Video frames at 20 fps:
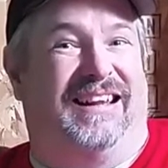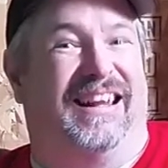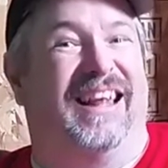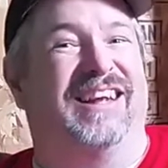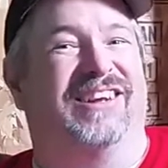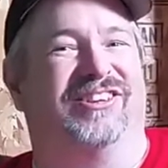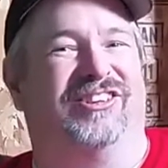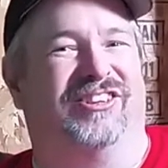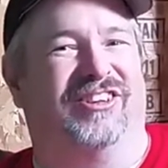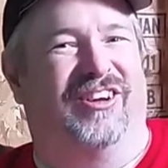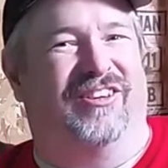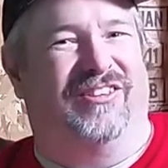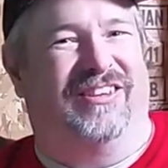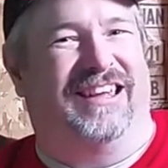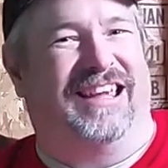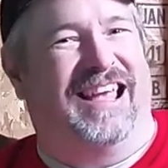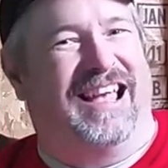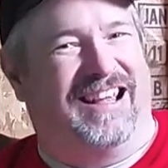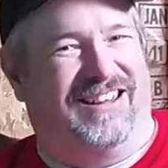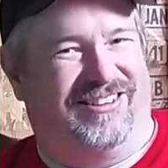Let's show the
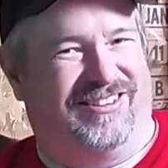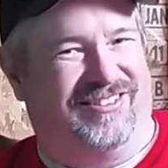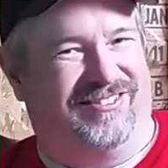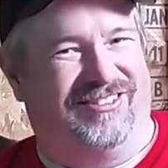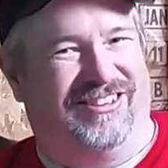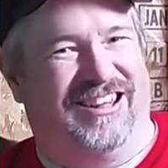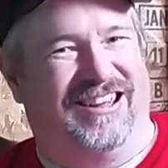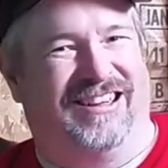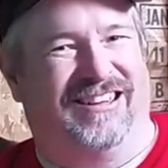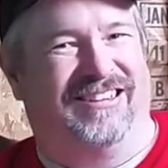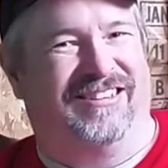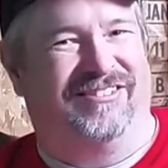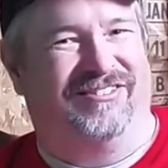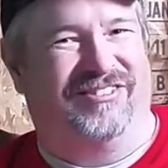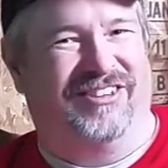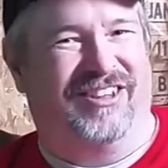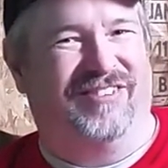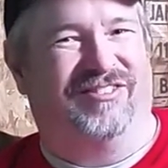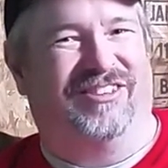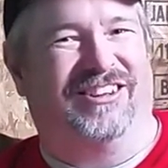guys some love,
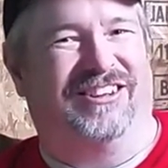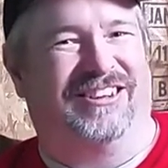people.